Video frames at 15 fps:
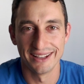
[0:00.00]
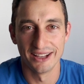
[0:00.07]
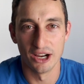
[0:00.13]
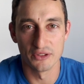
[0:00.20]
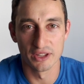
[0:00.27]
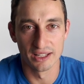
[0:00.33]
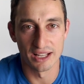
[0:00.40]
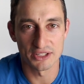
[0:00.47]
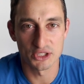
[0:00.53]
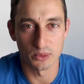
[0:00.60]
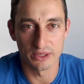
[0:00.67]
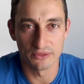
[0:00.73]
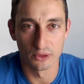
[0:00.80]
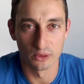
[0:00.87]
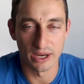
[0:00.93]
Over the last
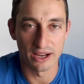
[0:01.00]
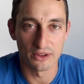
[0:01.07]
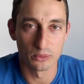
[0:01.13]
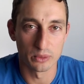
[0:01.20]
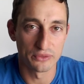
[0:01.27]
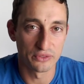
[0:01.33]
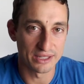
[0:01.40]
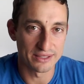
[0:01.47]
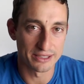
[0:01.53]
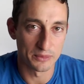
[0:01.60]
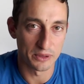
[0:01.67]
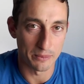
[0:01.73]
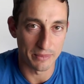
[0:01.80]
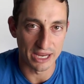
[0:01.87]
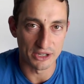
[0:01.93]
twenty-four hours, we've seen some of
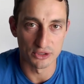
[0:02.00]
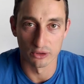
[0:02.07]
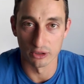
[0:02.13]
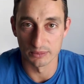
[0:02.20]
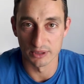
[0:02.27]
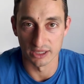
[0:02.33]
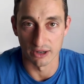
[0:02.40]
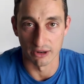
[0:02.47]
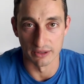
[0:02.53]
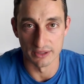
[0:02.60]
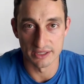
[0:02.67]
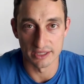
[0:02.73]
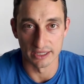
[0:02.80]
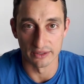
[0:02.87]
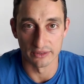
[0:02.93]
the major
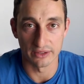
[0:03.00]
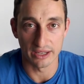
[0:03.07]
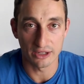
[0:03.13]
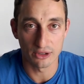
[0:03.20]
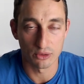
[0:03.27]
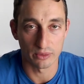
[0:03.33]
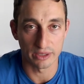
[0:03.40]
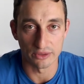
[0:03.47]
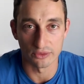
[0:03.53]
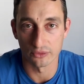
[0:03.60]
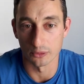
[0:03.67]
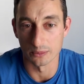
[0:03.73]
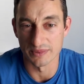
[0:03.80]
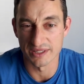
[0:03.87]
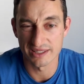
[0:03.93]
cryptocurrencies increase
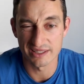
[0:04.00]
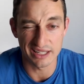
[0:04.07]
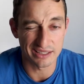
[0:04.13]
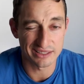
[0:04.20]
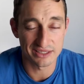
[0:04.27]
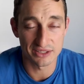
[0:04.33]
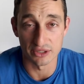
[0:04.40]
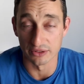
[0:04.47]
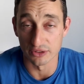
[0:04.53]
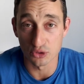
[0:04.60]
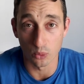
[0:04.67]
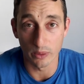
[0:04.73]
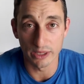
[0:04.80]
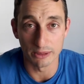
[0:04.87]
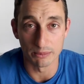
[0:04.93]
from six to
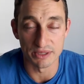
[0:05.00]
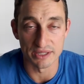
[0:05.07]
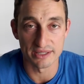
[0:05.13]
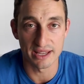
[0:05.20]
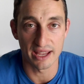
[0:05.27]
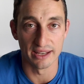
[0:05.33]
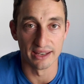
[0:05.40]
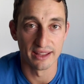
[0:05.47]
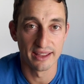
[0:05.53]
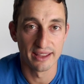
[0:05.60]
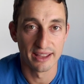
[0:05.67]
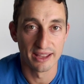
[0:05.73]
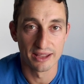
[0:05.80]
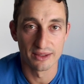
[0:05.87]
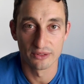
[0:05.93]
twenty percent.
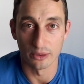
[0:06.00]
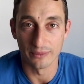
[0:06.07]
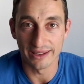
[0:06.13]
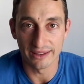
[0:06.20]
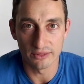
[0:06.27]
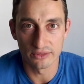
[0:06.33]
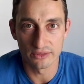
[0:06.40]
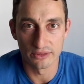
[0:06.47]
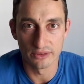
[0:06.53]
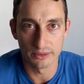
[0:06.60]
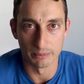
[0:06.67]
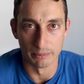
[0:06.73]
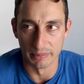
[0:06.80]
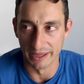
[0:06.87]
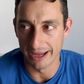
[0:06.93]
So is the
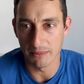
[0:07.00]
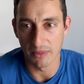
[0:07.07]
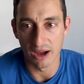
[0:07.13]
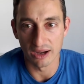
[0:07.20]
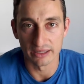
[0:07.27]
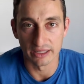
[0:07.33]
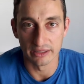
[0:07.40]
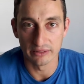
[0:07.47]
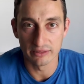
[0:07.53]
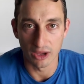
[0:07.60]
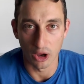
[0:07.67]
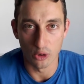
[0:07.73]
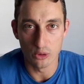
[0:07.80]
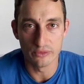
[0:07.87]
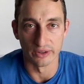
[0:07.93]
bear market
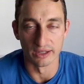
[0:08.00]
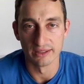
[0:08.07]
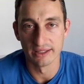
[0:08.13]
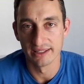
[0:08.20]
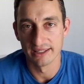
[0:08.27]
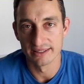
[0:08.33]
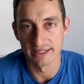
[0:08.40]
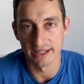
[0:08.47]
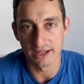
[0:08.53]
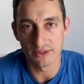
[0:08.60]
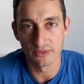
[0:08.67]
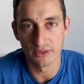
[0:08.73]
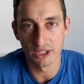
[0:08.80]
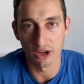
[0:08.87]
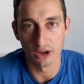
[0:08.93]
over? Today's
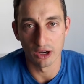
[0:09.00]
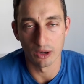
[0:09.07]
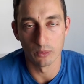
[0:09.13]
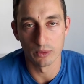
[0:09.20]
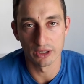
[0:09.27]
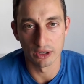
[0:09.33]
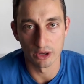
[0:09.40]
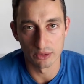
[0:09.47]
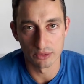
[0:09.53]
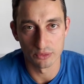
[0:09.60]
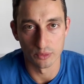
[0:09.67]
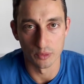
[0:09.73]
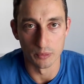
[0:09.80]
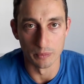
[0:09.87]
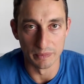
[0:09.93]
video, I want to go
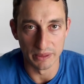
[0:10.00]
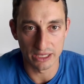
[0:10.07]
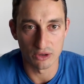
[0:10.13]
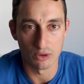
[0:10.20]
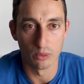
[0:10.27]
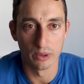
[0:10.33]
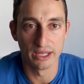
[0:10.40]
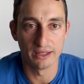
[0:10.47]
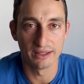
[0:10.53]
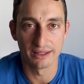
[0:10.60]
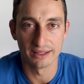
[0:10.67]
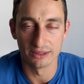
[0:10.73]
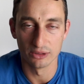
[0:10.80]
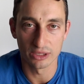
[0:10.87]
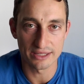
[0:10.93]
through Bitcoin,
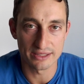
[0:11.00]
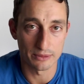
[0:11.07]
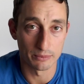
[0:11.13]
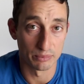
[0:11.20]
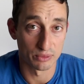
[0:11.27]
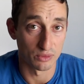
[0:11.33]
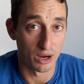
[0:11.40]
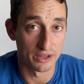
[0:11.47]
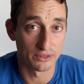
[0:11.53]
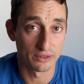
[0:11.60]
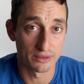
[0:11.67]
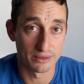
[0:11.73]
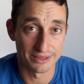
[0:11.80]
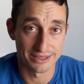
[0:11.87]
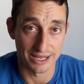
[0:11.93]
look at some price
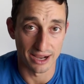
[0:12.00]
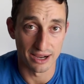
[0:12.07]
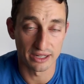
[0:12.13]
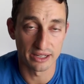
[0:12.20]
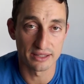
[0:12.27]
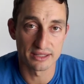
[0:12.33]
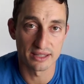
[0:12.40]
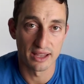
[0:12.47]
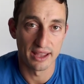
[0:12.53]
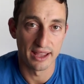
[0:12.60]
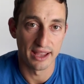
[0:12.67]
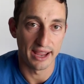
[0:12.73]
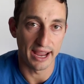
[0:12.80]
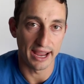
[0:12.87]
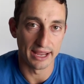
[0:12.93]
targets,
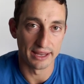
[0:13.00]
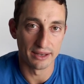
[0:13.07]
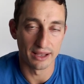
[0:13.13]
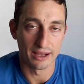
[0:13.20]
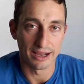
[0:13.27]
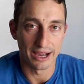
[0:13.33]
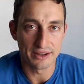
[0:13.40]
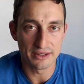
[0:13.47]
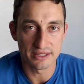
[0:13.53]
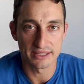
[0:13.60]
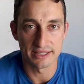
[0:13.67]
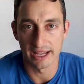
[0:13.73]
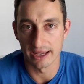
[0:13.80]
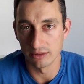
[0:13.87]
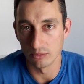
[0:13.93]
and
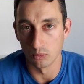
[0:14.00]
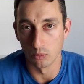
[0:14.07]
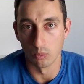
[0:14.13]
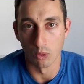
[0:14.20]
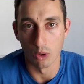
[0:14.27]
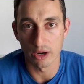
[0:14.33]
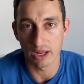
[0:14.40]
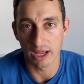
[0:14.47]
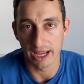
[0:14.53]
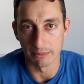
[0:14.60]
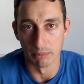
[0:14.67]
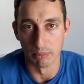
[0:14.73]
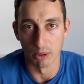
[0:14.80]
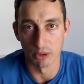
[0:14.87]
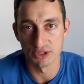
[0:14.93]
understand what a
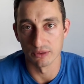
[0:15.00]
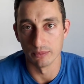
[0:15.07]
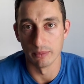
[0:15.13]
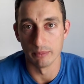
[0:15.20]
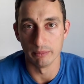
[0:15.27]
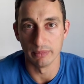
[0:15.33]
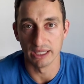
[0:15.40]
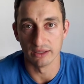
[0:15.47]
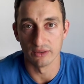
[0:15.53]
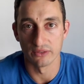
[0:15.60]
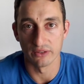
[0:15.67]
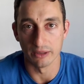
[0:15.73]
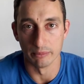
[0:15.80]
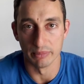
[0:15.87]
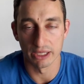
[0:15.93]
bottom means
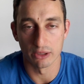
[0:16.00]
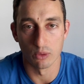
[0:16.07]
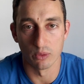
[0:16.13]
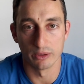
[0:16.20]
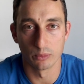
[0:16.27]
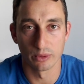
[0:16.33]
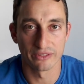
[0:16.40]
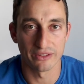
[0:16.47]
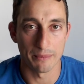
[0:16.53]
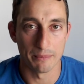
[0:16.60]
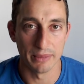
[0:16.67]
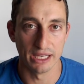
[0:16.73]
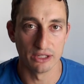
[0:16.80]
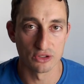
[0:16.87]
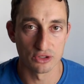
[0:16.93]
in Bitcoin. What does that
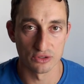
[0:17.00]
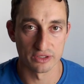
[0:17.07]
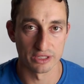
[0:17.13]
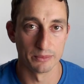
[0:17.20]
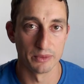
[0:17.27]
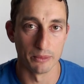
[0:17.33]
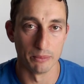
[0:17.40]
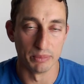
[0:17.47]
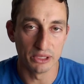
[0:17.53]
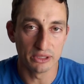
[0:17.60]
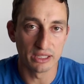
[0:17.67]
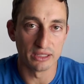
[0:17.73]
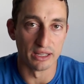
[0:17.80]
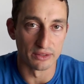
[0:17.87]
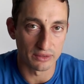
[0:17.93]
mean to some of the
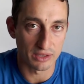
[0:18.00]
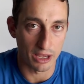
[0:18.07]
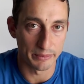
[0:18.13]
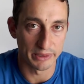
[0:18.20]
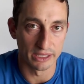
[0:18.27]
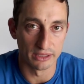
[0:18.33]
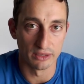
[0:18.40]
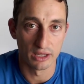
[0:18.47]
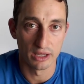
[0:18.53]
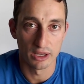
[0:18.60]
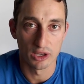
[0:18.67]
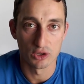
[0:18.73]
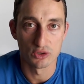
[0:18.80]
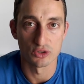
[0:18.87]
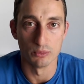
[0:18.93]
billionaires coming in
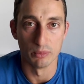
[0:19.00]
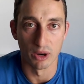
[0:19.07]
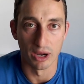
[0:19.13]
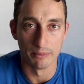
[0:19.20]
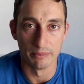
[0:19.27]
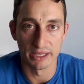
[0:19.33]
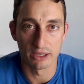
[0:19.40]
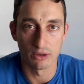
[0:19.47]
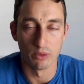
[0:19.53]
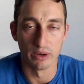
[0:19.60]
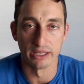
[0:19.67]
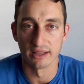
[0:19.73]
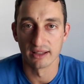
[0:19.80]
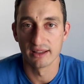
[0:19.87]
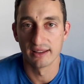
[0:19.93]
to buy Bitcoin?
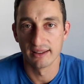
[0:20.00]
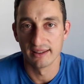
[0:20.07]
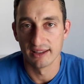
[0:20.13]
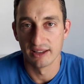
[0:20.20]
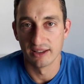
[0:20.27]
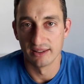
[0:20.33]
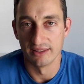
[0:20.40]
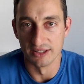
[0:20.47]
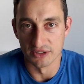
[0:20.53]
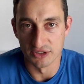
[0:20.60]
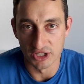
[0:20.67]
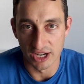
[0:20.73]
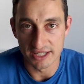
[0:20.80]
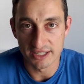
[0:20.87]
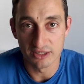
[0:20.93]
This is
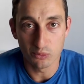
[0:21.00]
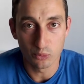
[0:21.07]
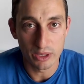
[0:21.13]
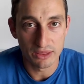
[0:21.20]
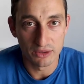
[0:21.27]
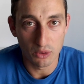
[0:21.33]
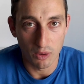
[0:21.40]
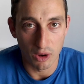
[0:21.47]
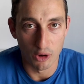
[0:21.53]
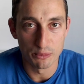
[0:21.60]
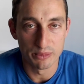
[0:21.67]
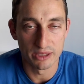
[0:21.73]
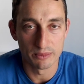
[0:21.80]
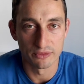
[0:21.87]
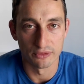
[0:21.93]
Jason with your
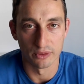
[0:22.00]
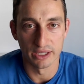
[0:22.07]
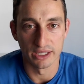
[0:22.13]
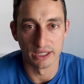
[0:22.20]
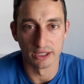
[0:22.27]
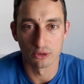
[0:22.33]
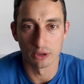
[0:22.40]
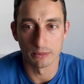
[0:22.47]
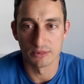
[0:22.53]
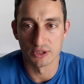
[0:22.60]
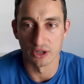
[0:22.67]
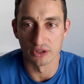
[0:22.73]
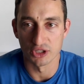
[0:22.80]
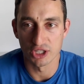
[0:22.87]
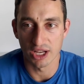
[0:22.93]
Hopium Free Crypto
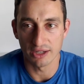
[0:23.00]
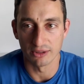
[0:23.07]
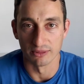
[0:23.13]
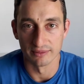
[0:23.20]
channel.